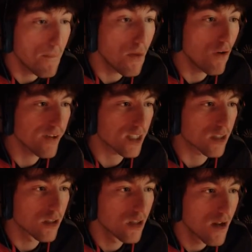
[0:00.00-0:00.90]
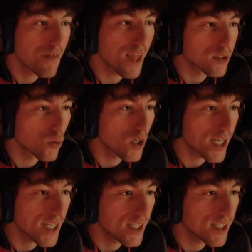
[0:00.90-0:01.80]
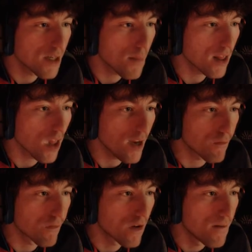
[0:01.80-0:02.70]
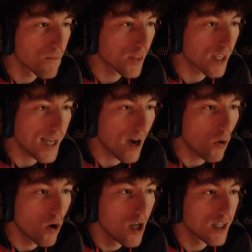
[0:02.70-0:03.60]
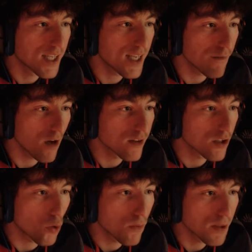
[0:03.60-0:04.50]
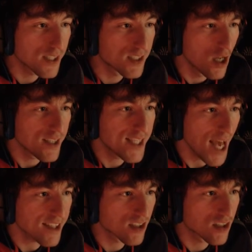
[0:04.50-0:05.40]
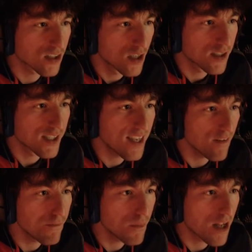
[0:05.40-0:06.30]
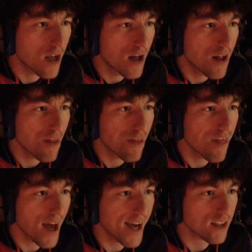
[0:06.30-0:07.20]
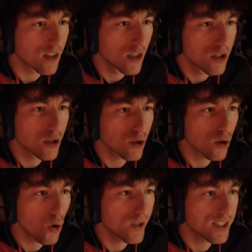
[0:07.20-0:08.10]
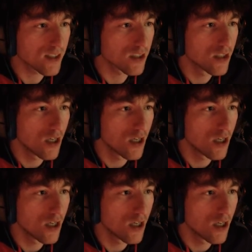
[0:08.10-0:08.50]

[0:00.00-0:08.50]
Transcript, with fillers: Perfect! That's what I needed in my life. Now, can I find the door, please? Yes! Give me that. Glorious.